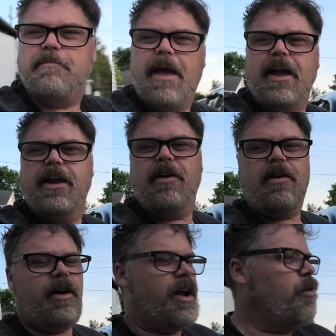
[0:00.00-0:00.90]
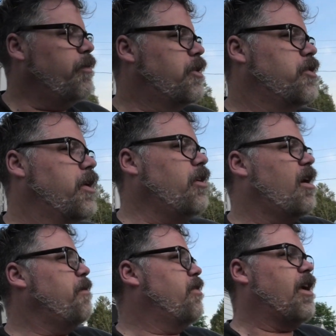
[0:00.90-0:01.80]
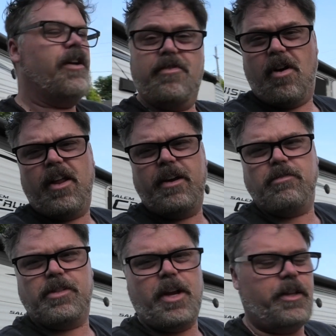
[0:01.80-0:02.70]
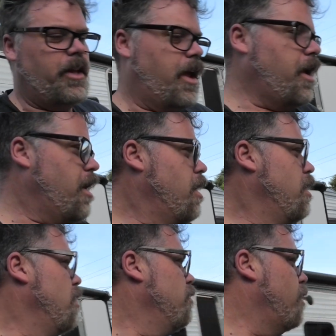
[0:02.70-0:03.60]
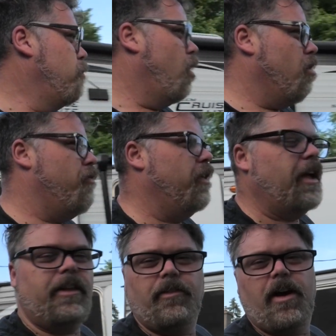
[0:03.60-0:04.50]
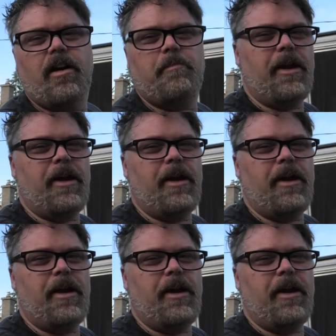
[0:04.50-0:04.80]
back here. I opened the trailer up. It's like a sauna outside today. My balls feel like they're down on my